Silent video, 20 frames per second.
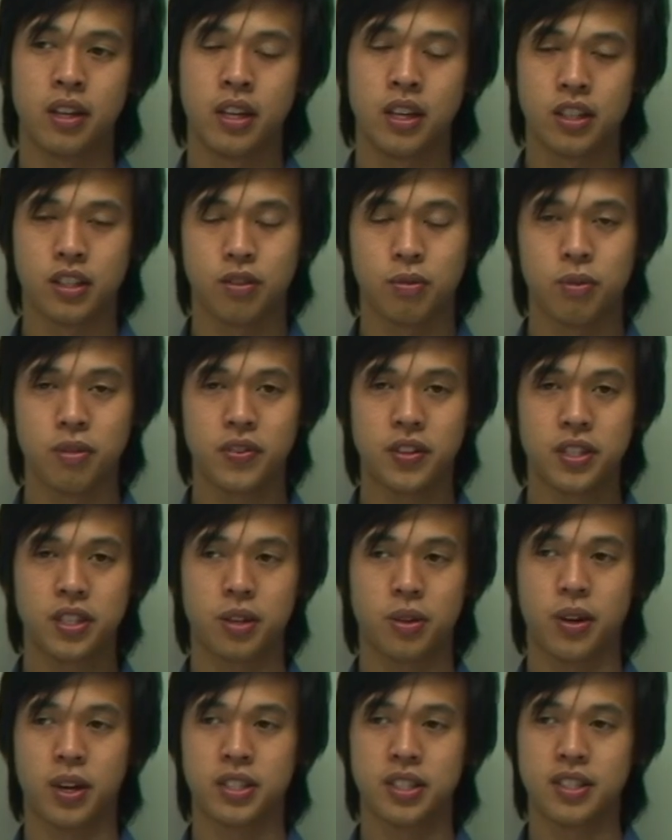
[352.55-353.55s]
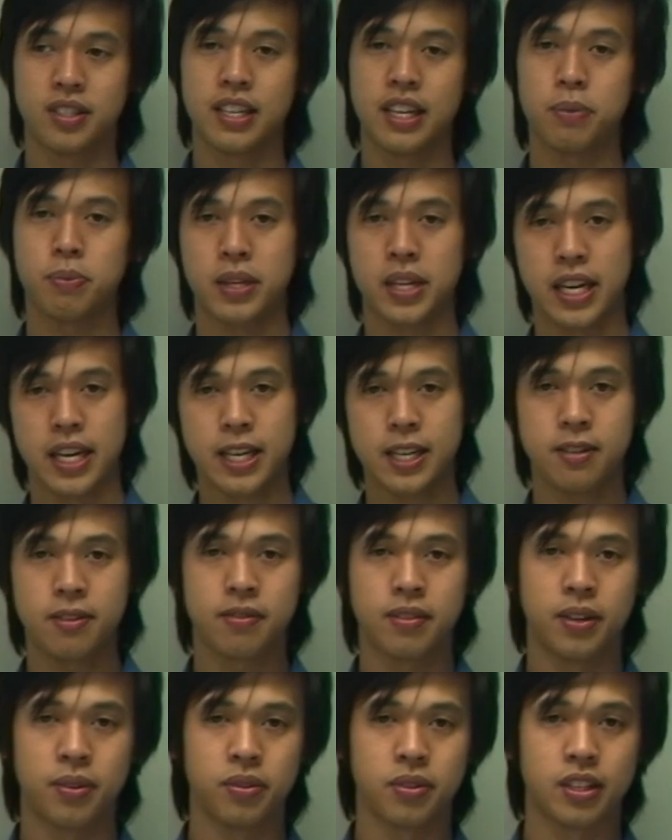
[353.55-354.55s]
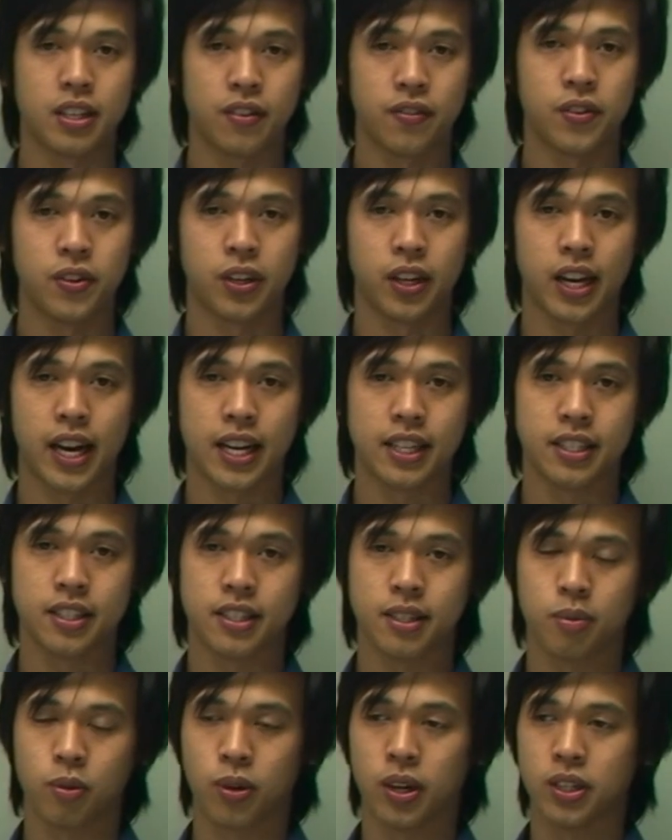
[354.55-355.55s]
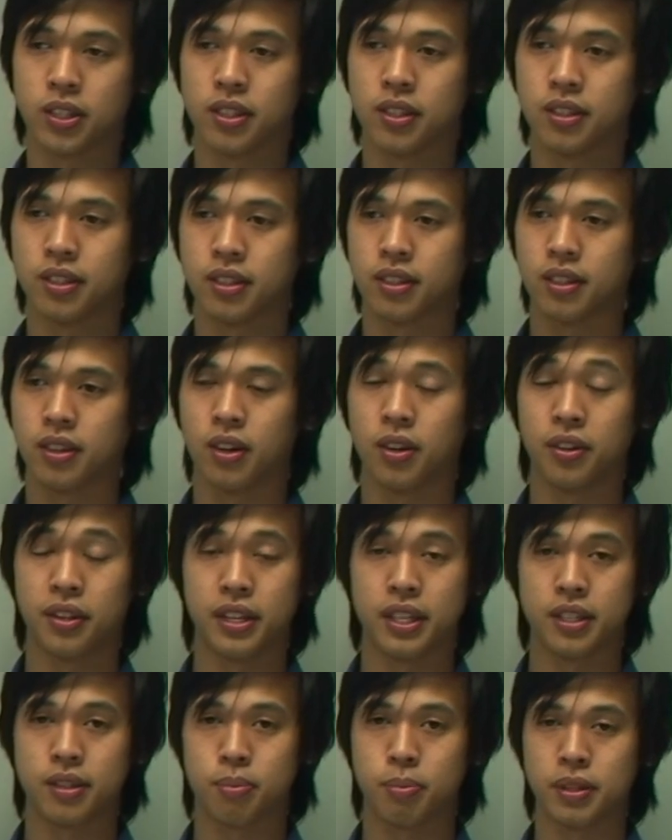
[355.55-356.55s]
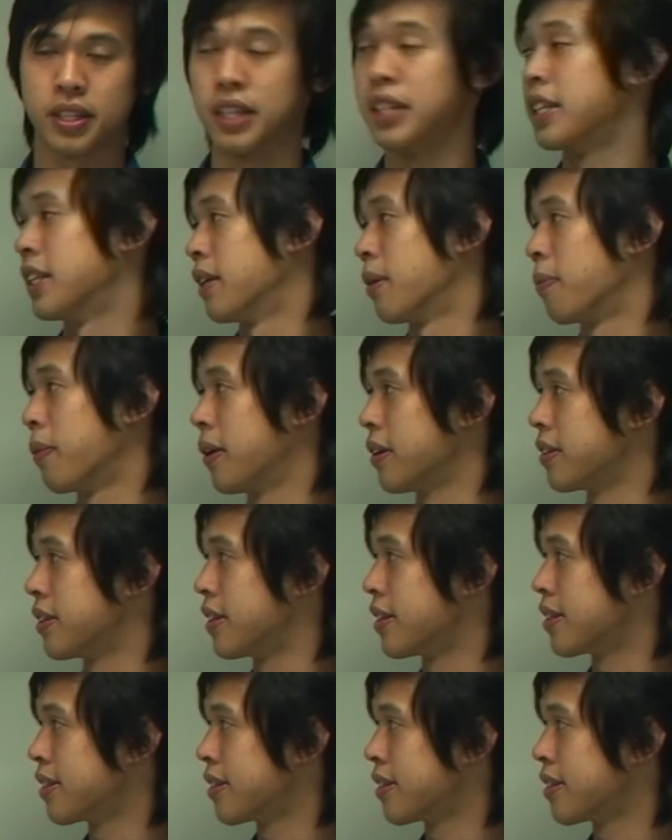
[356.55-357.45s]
So we'll move on to the question segment now, and we'll see if you can answer some questions on this particular process.